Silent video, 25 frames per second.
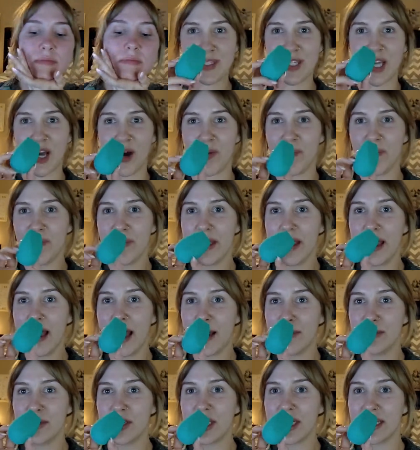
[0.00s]
So
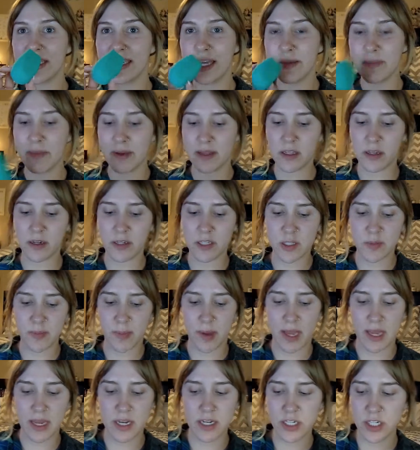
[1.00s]
I'm just gonna take my little
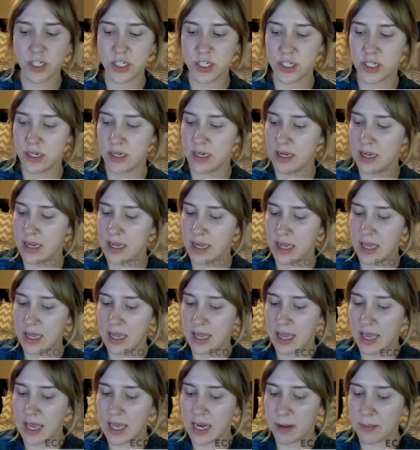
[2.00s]
sponge,
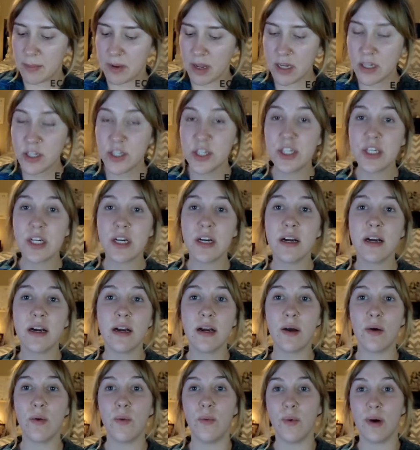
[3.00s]
and I'm not
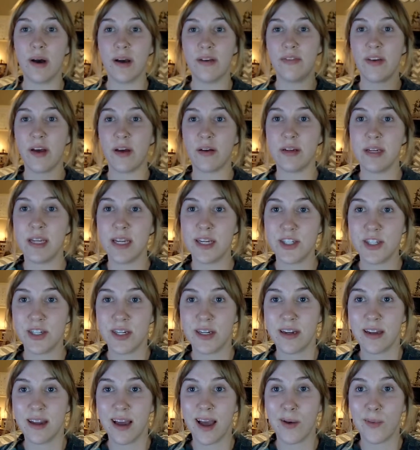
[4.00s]
sure what
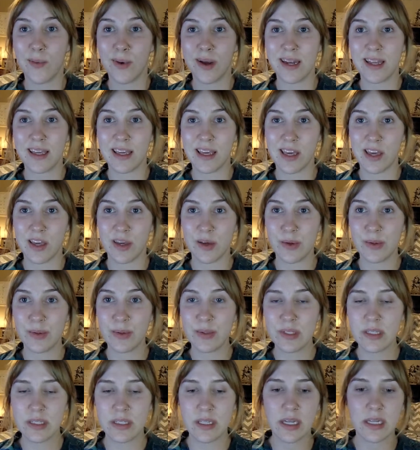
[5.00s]
foundation I want to
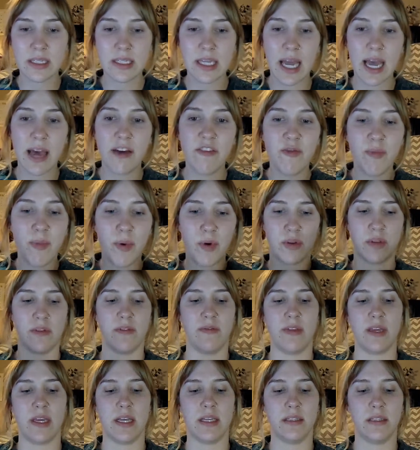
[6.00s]
use because I have both
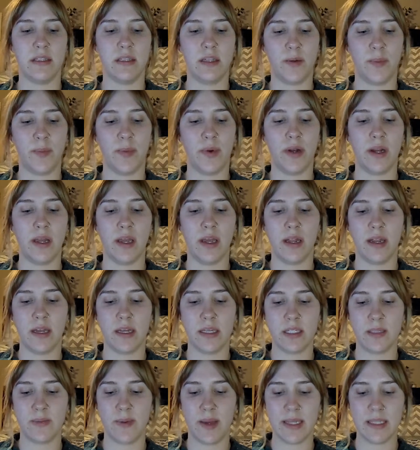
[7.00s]
of these. They're pretty
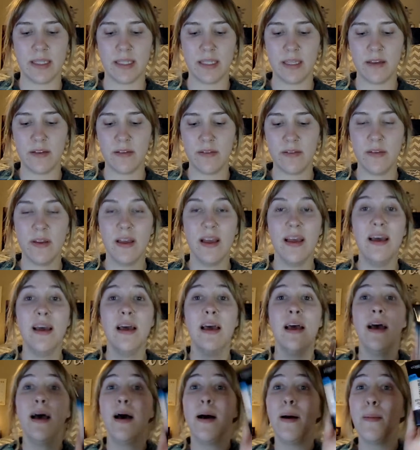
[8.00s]
inexpensive,
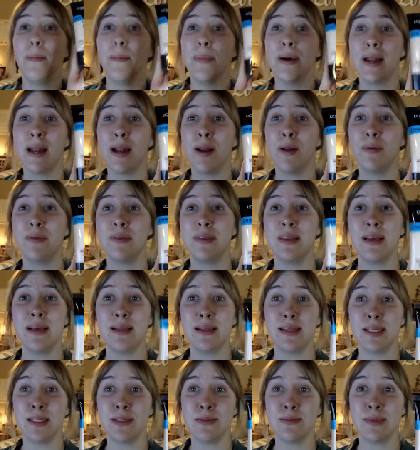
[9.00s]
but I don't
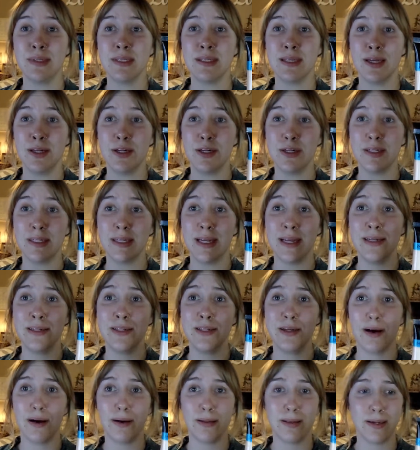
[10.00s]
think this one's under
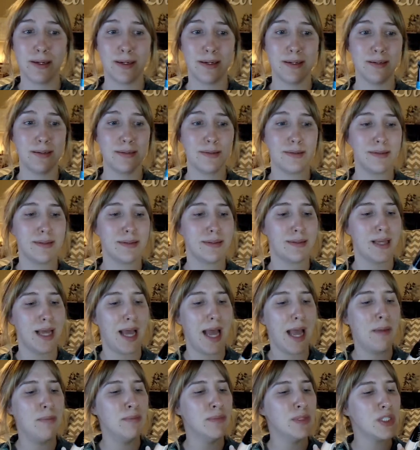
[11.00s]
$10.
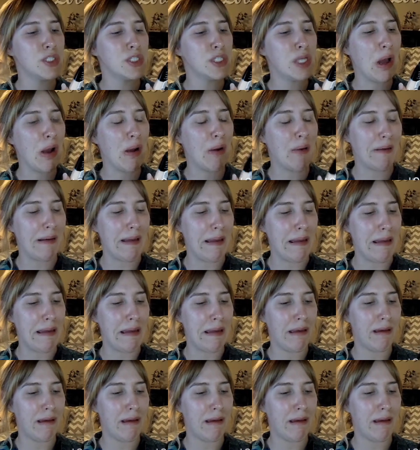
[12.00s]
I'm sorry.